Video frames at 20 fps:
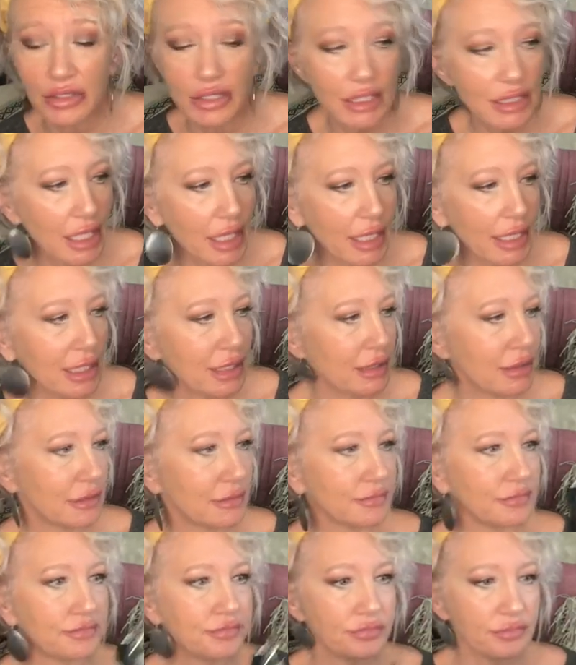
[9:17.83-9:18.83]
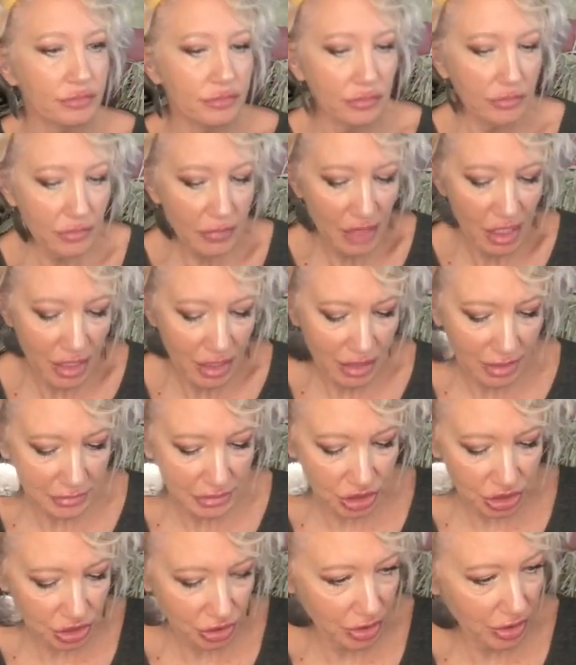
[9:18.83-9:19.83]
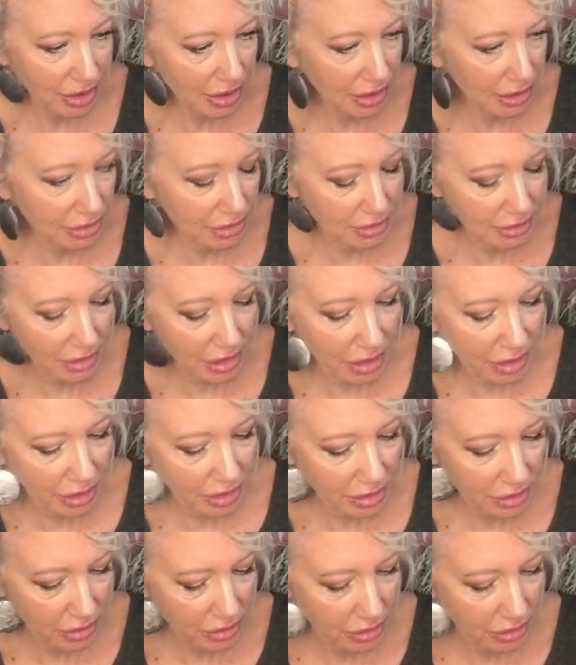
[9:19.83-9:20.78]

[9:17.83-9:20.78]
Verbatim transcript: alike. And let me show you the inside.